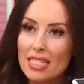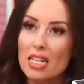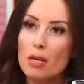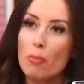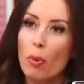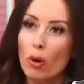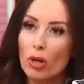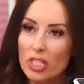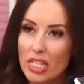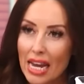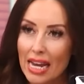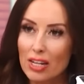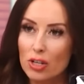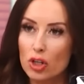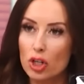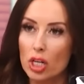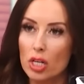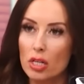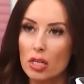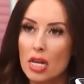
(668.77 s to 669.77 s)

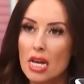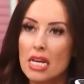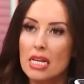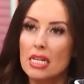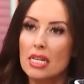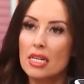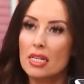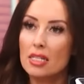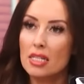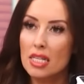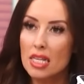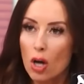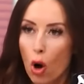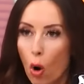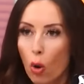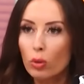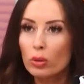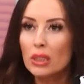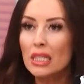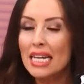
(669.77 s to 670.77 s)
deportation is the
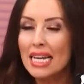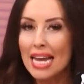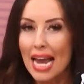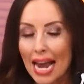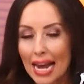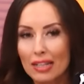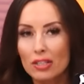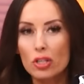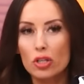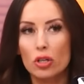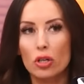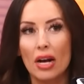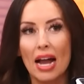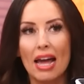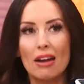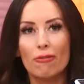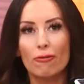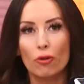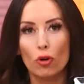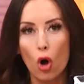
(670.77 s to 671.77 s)
only answer.
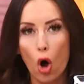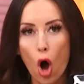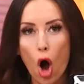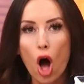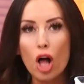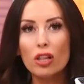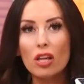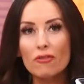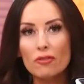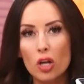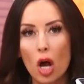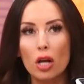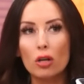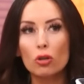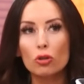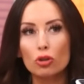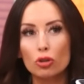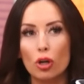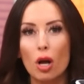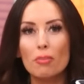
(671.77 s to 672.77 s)
And for all of
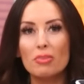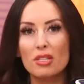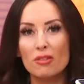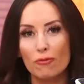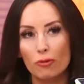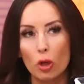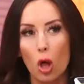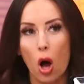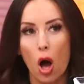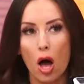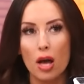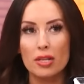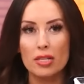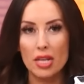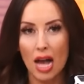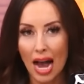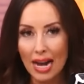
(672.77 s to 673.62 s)
Donald Trump's flaws,